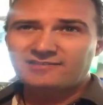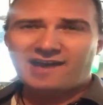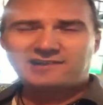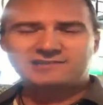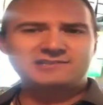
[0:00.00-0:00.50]

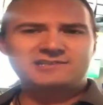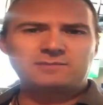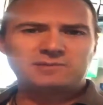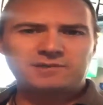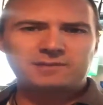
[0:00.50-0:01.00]
That doesn't
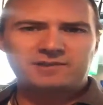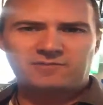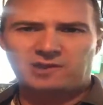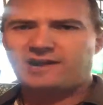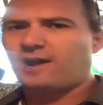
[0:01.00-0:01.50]
seem to me to be a
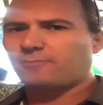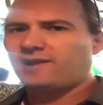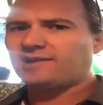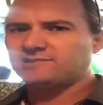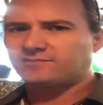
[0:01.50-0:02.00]
very
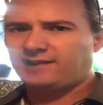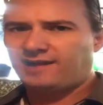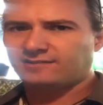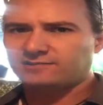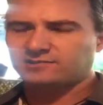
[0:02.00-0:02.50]
comprehensive
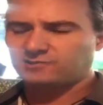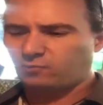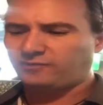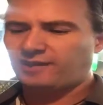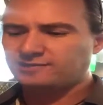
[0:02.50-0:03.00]
analysis
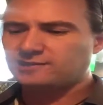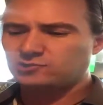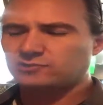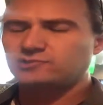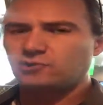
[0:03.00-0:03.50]
of what that
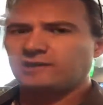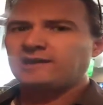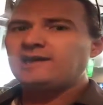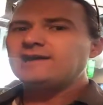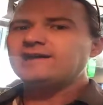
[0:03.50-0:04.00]
teacher is
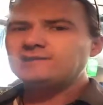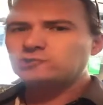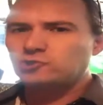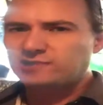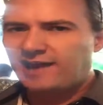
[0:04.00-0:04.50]
doing
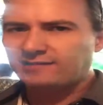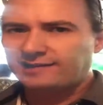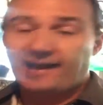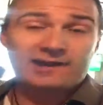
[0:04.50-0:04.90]
in totality.